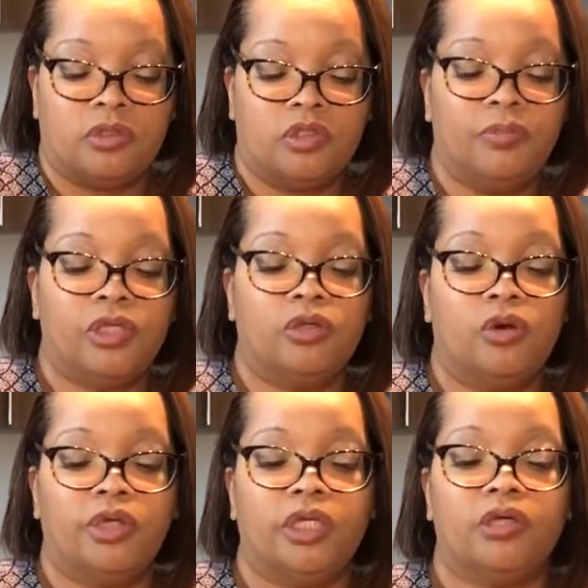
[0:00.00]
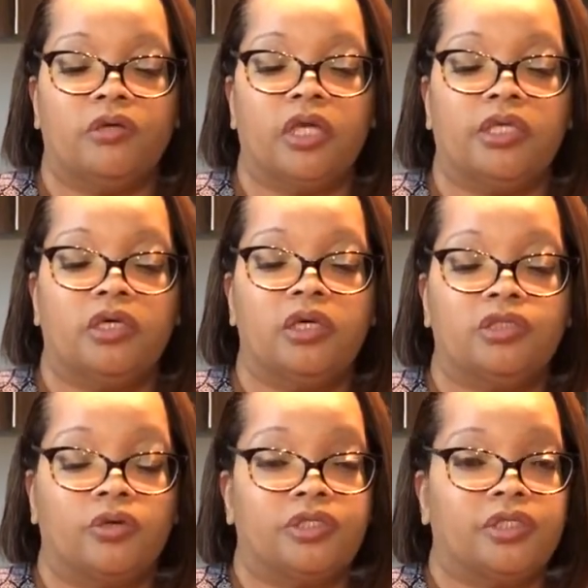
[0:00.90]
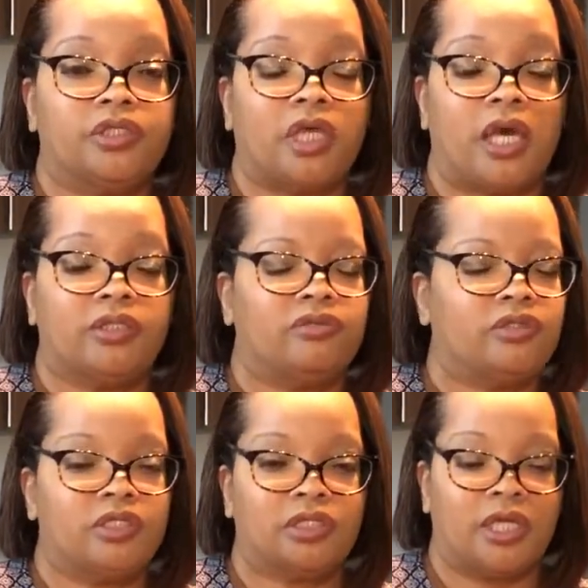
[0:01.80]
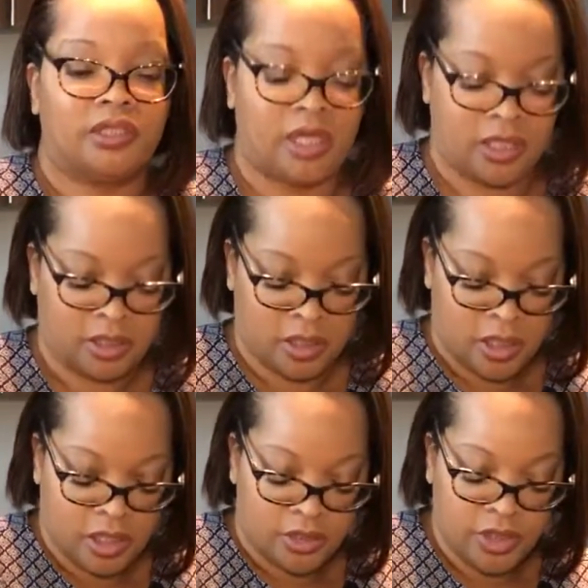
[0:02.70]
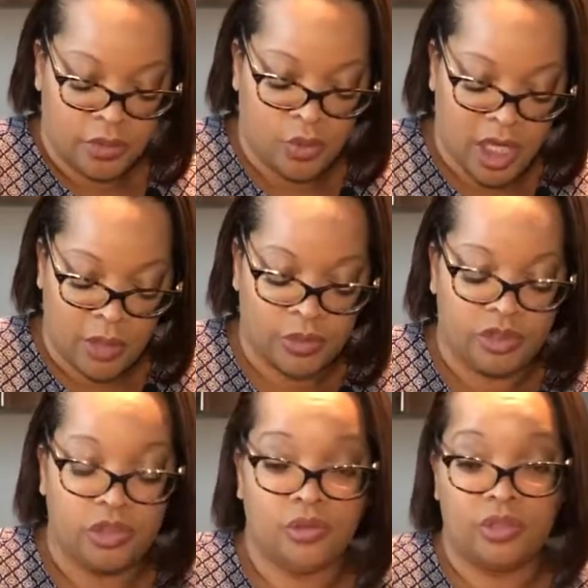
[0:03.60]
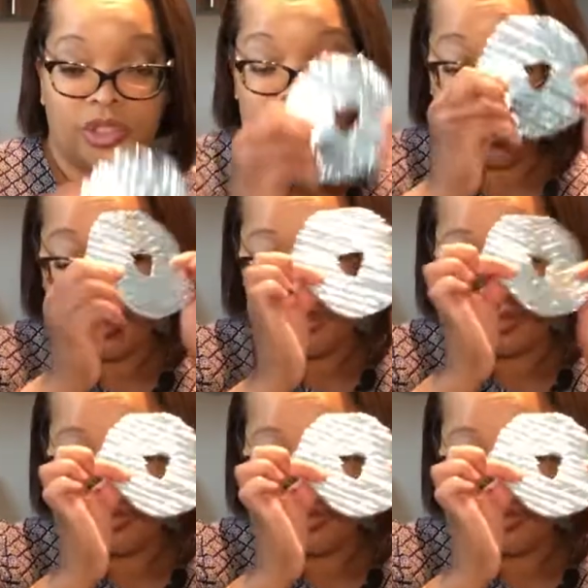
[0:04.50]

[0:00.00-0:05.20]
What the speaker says: you put it on there, and it hooks onto the sides just like that. Then what I would do is take